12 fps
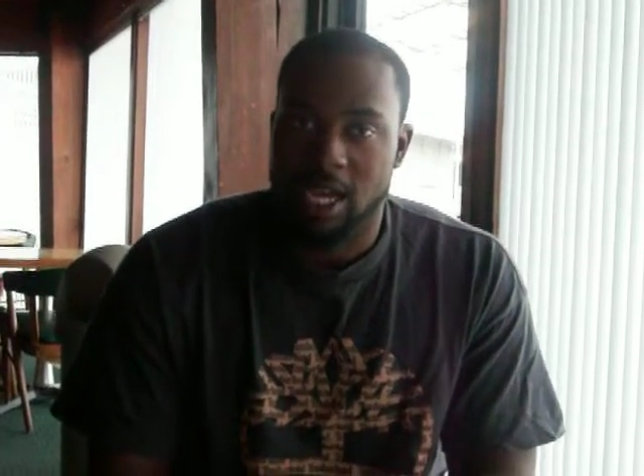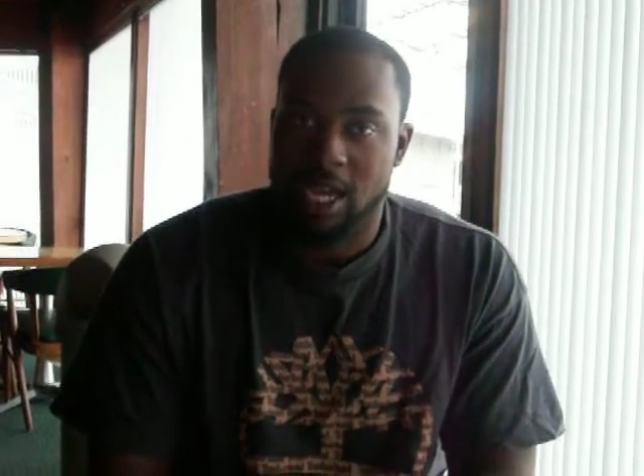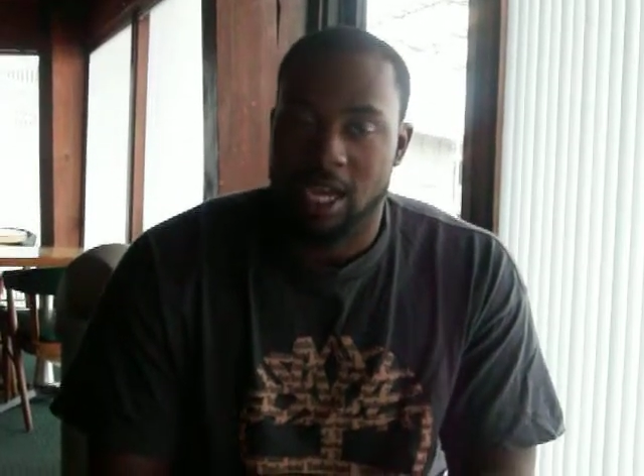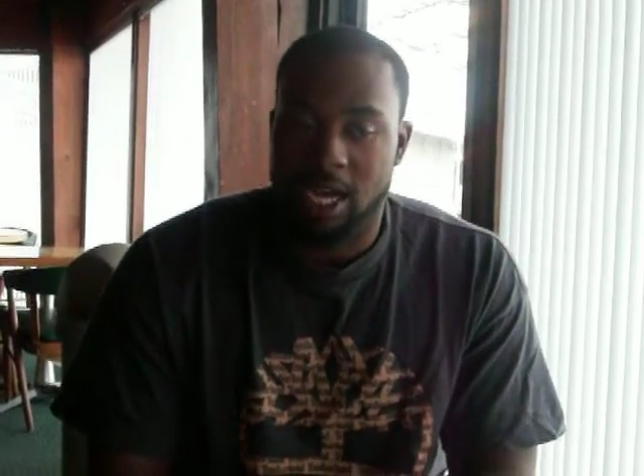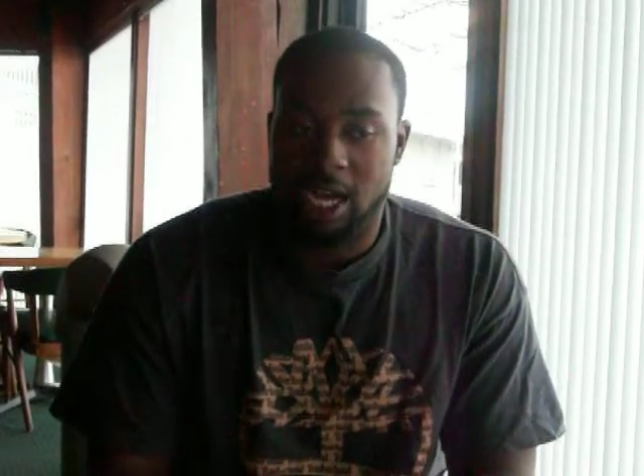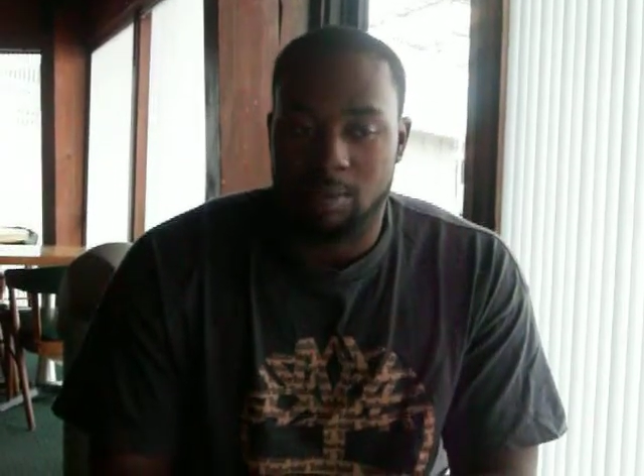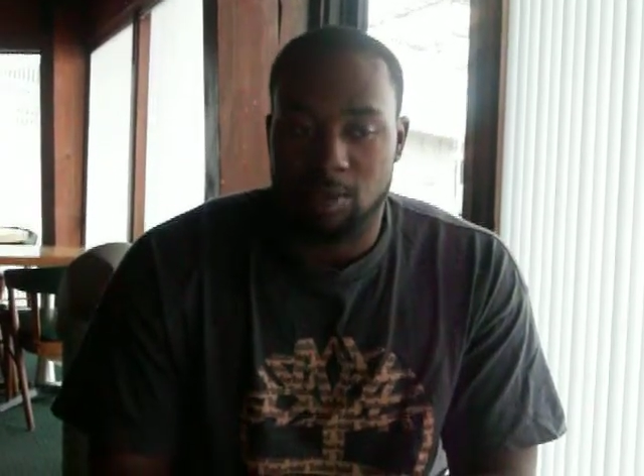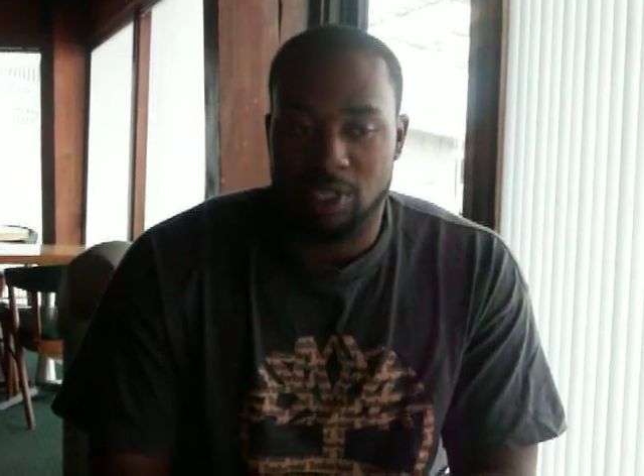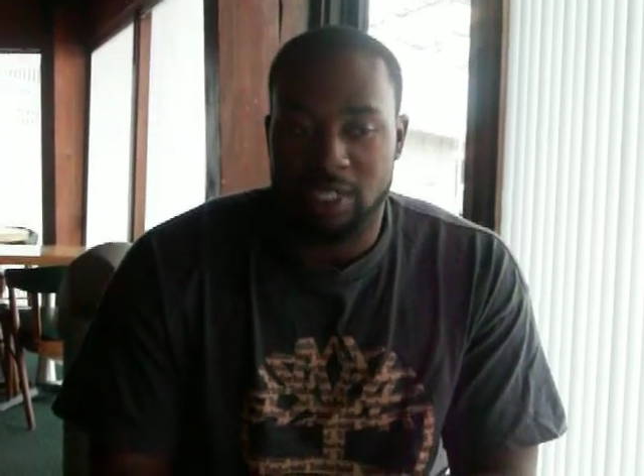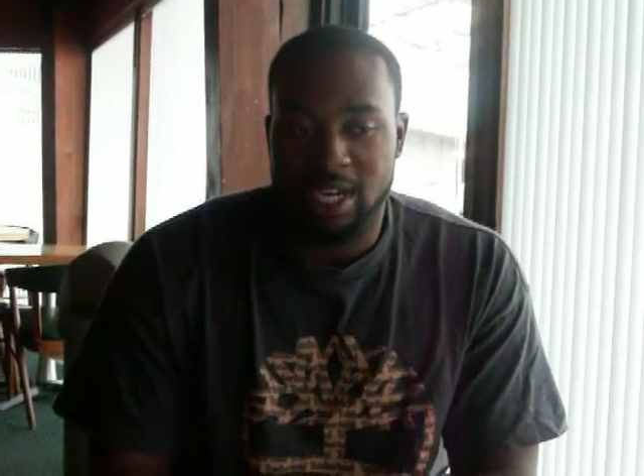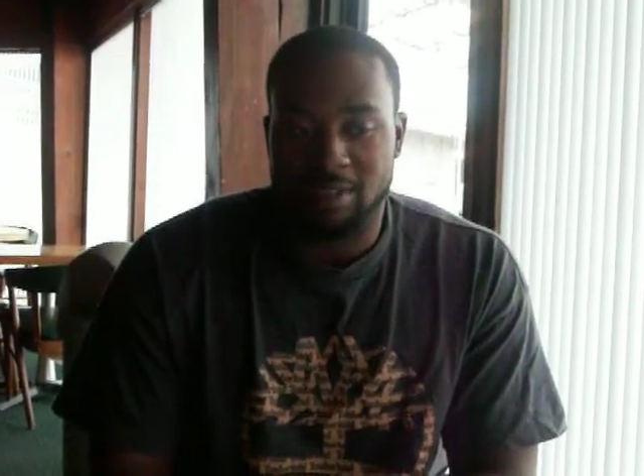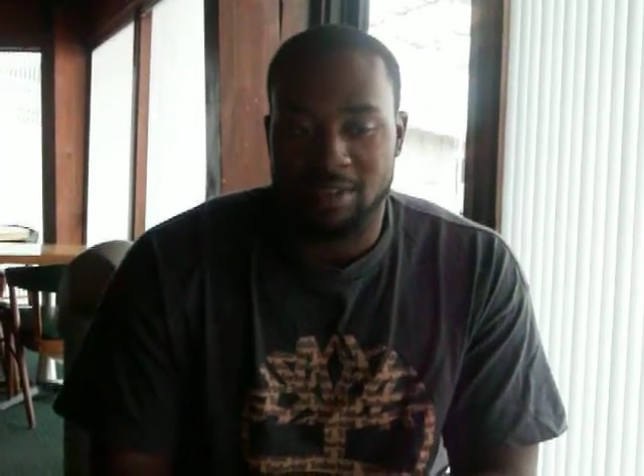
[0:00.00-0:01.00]
You
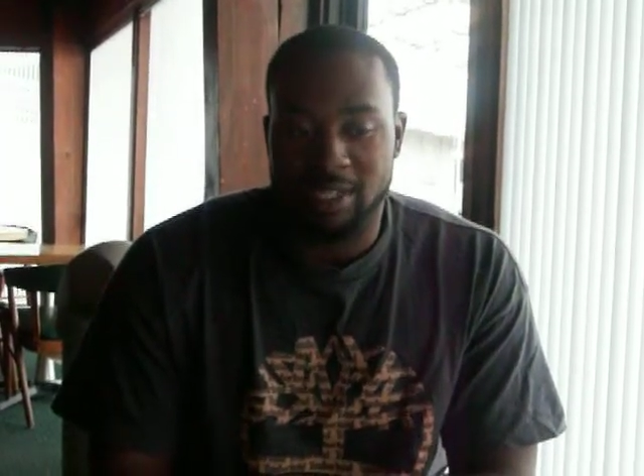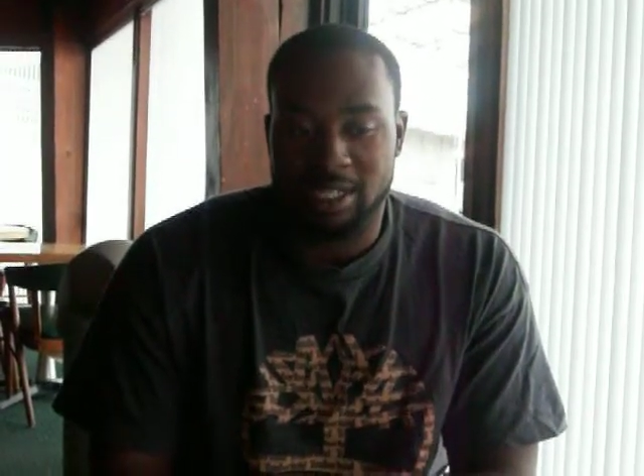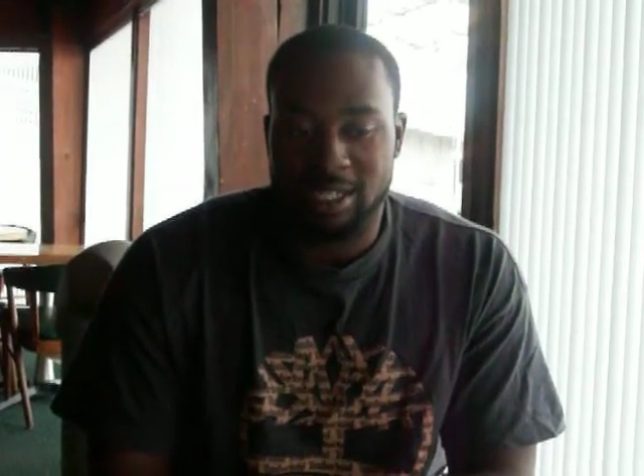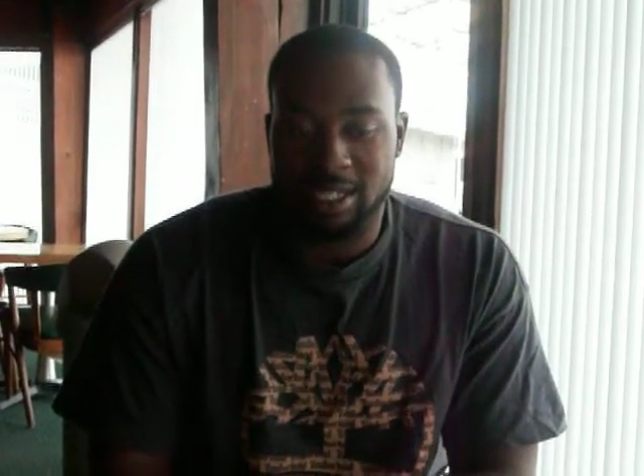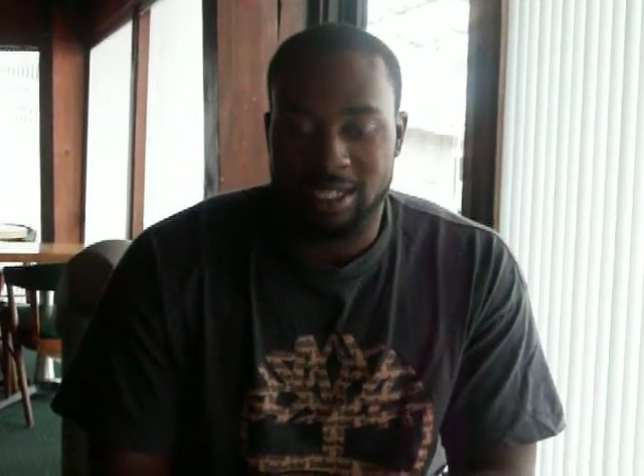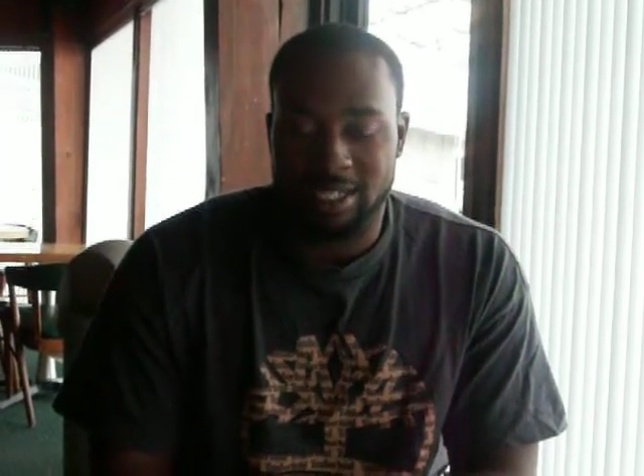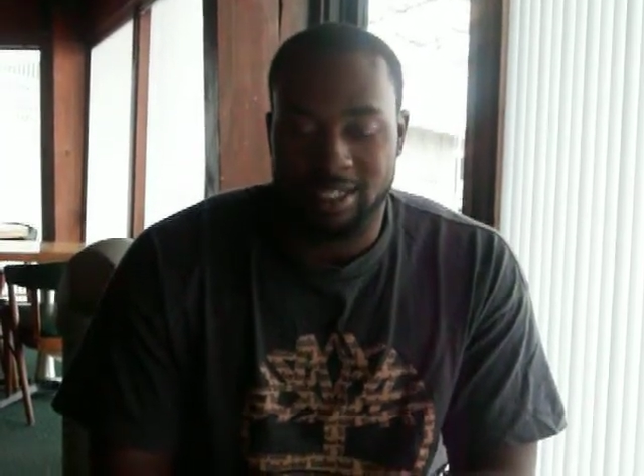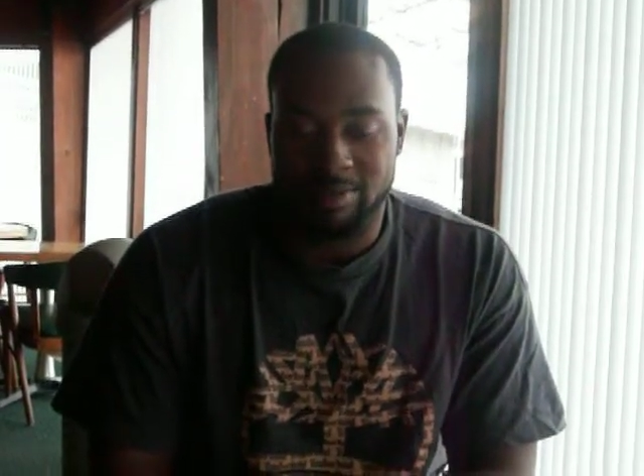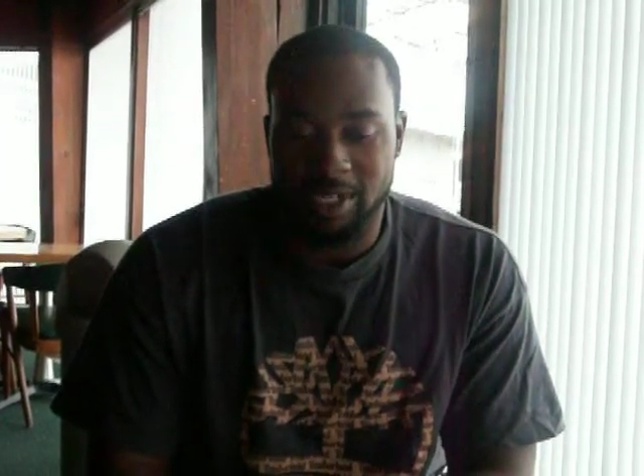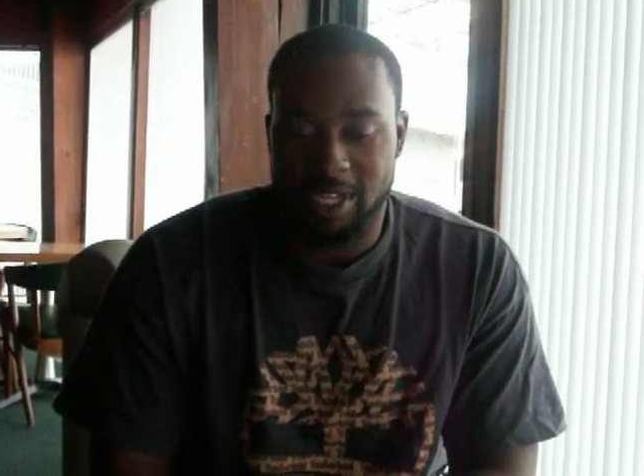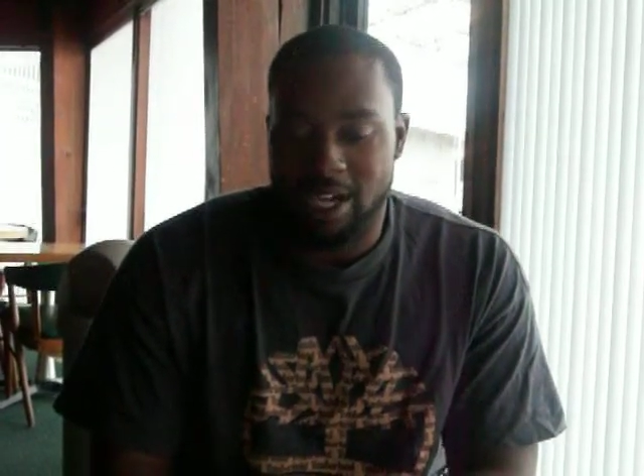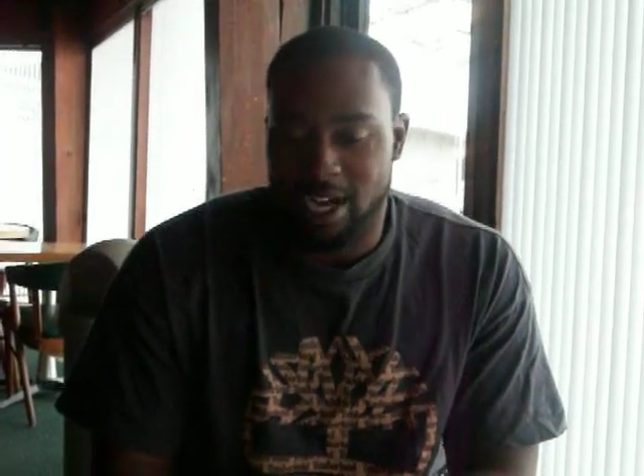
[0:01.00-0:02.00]
just have to
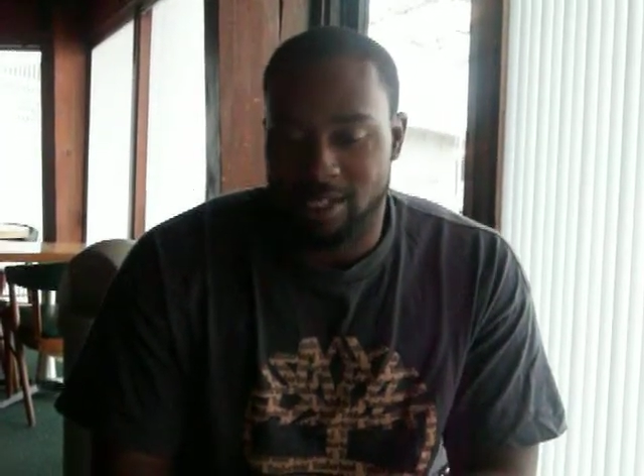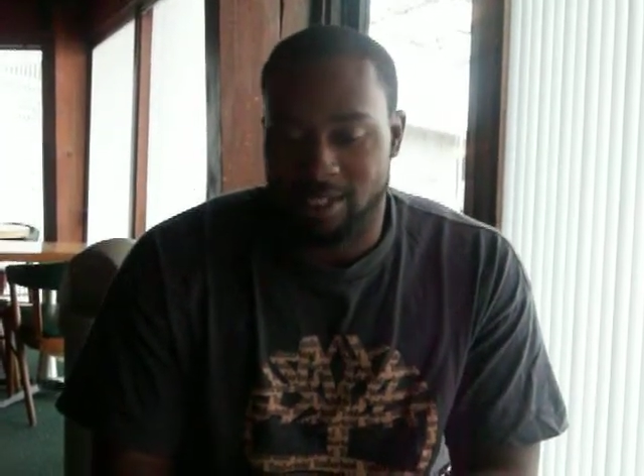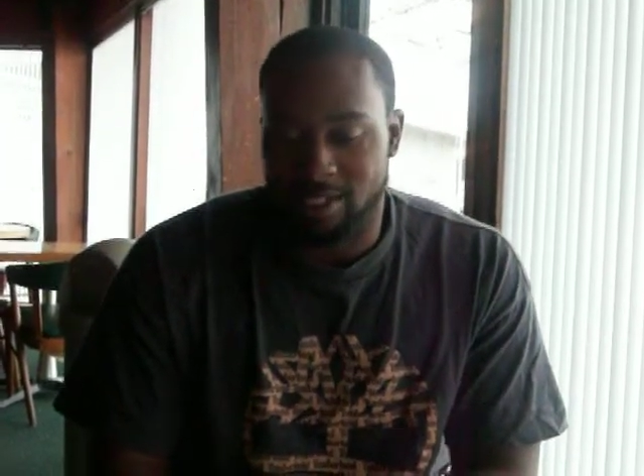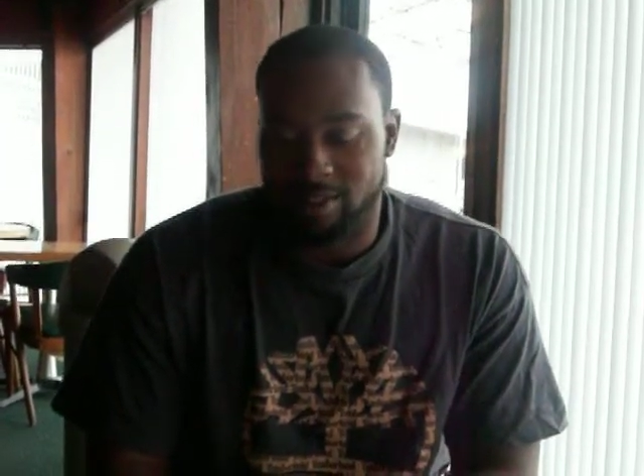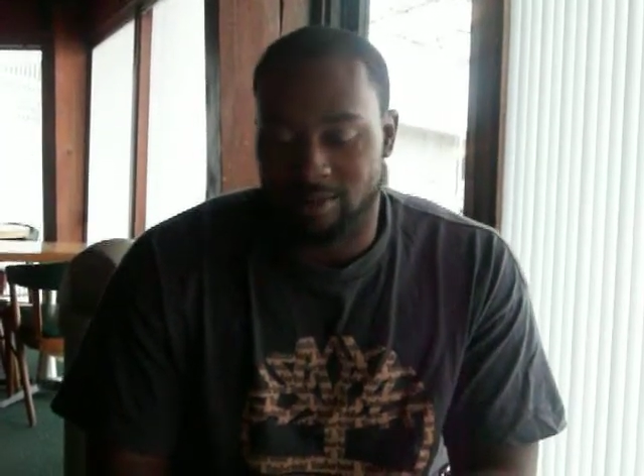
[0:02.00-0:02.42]
be conscious of,